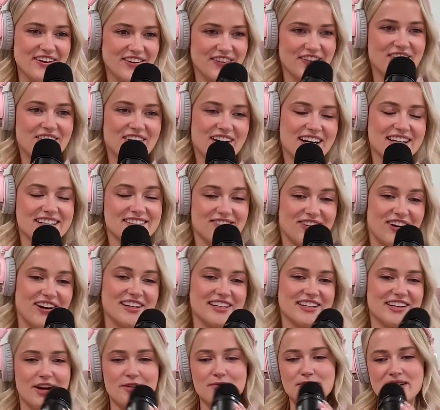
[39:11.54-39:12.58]
Or I'd want
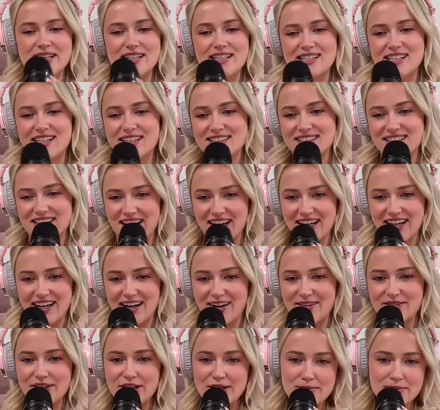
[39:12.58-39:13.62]
to know pizzas. Like,
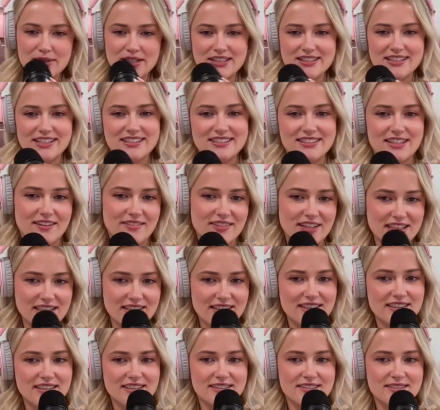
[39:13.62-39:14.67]
how many pizzas have I
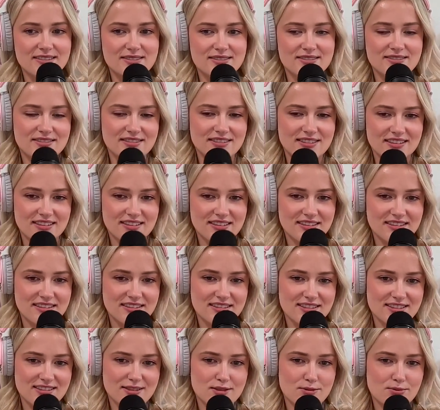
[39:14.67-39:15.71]
eaten?
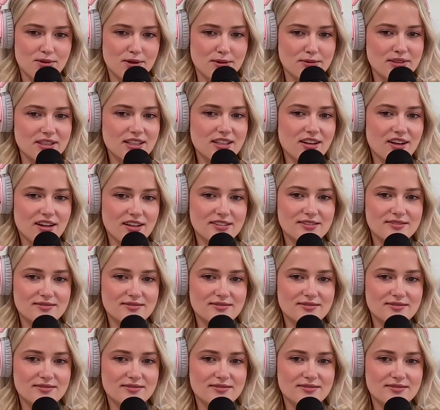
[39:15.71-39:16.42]
It's probably a lot.